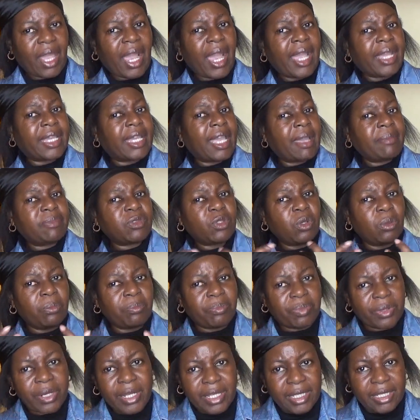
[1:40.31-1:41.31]
I kept
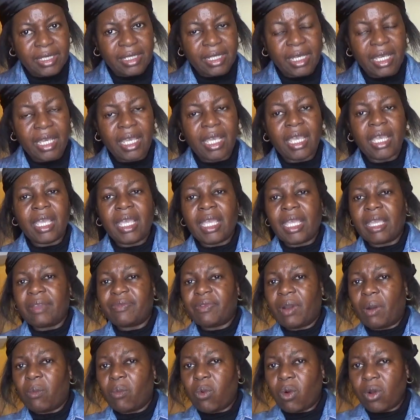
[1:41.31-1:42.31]
on praying.
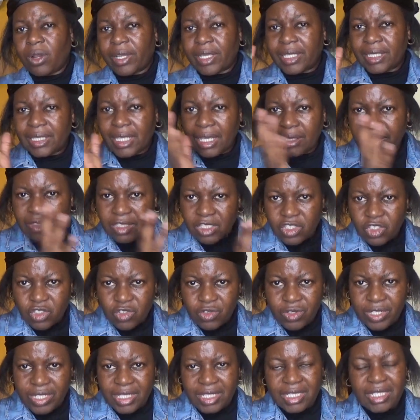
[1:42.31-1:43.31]
If I'm walking down the
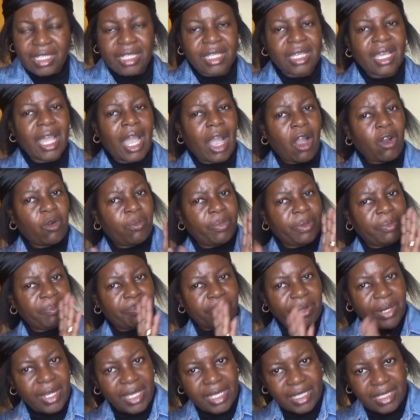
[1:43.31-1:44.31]
street, I'll be
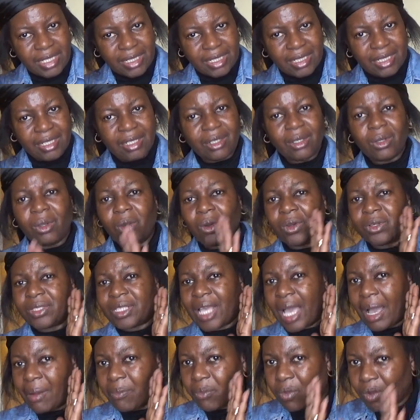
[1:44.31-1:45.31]
praying.
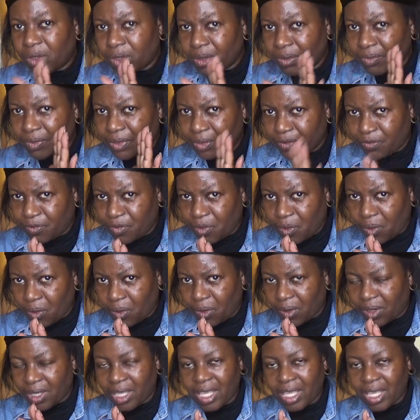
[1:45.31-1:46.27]
Lord, I'm one of the four.